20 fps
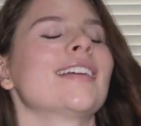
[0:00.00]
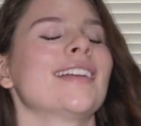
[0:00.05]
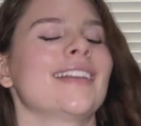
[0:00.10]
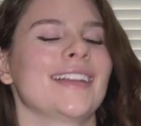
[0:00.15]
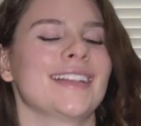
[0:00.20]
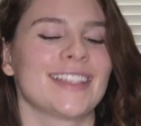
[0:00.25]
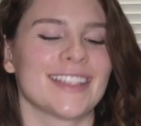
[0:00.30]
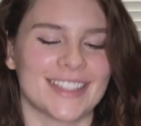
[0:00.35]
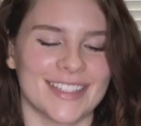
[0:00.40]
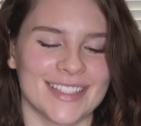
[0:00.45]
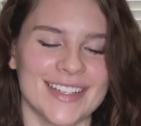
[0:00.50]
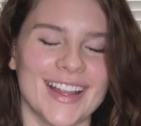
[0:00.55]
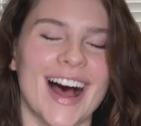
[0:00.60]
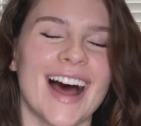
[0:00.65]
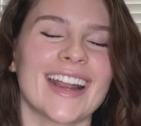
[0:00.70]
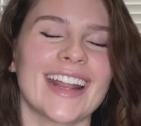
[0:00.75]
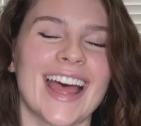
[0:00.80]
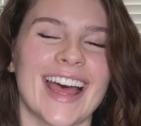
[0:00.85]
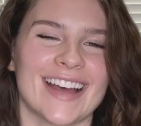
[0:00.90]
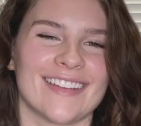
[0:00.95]
It does
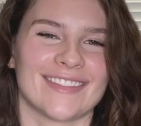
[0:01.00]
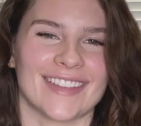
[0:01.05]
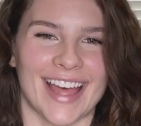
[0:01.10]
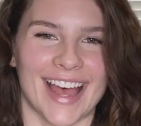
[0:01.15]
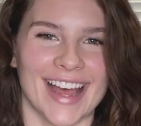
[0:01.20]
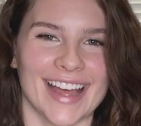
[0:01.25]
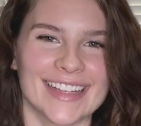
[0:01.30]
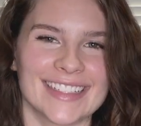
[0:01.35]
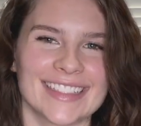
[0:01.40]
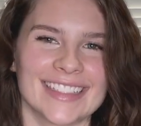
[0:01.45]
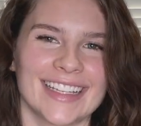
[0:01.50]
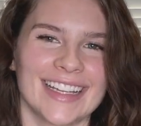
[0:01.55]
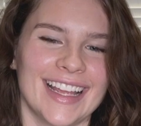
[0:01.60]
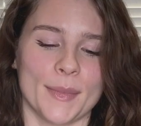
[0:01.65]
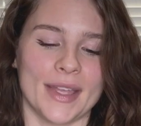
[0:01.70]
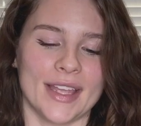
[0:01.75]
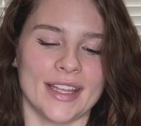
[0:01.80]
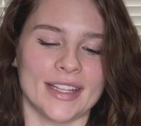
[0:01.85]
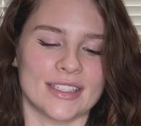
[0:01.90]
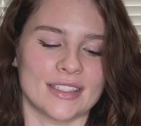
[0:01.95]
not have that.
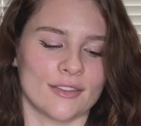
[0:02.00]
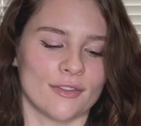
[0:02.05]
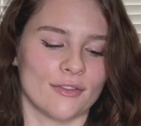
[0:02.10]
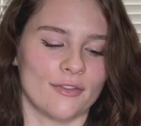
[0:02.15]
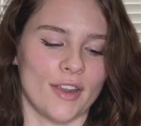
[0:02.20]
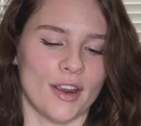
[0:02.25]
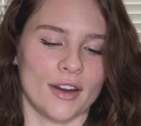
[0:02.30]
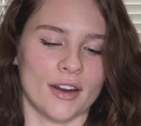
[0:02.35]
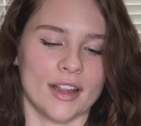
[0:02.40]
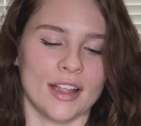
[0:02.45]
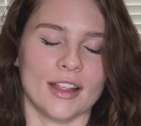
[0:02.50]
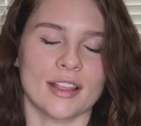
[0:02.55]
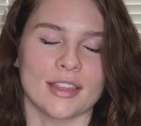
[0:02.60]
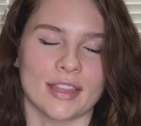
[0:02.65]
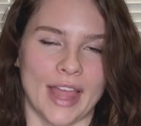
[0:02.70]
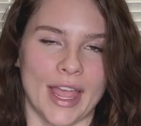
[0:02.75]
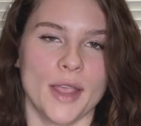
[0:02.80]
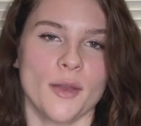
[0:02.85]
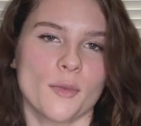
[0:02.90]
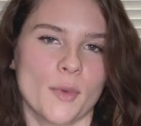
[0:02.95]
It's very
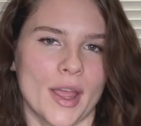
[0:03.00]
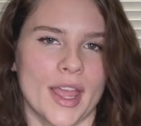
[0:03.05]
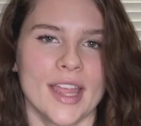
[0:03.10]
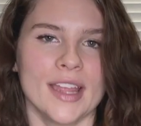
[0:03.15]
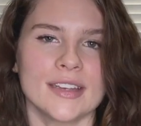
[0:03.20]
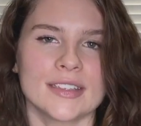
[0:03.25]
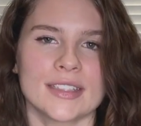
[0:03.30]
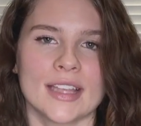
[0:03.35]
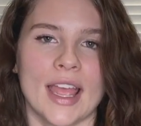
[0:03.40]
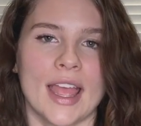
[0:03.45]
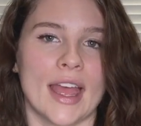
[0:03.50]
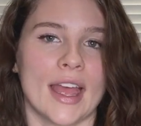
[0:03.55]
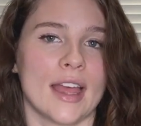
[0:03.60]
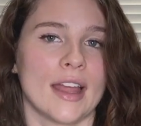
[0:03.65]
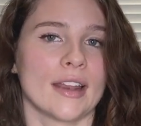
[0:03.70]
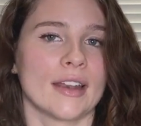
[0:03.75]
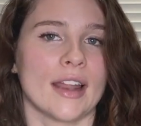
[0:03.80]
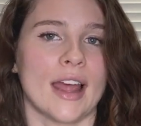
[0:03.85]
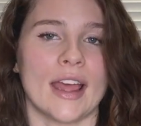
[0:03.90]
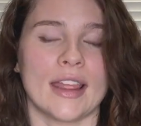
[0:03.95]
lightweight
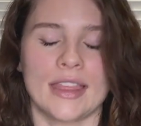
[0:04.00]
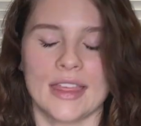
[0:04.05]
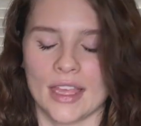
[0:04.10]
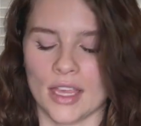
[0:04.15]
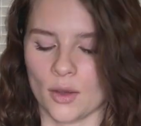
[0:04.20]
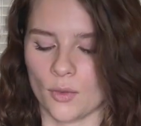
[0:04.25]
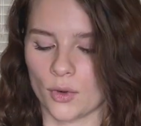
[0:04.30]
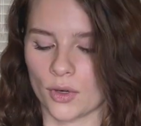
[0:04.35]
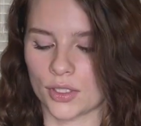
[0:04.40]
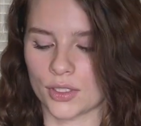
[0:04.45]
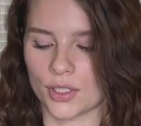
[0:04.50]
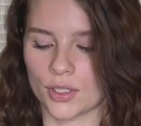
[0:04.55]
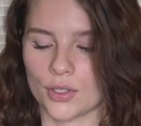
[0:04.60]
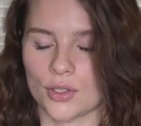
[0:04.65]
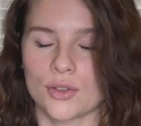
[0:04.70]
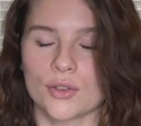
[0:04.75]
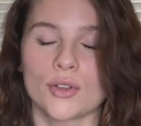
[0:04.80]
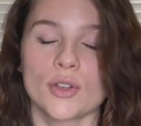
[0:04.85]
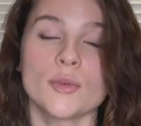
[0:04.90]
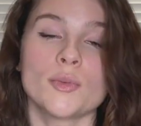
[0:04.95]
and I think it works
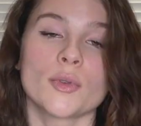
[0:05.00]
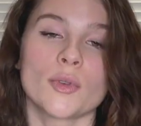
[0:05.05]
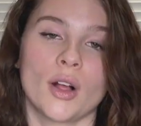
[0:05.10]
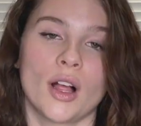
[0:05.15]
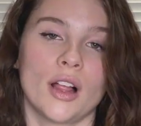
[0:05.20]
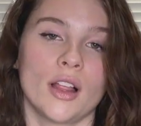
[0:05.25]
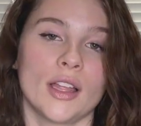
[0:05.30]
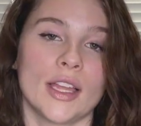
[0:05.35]
super well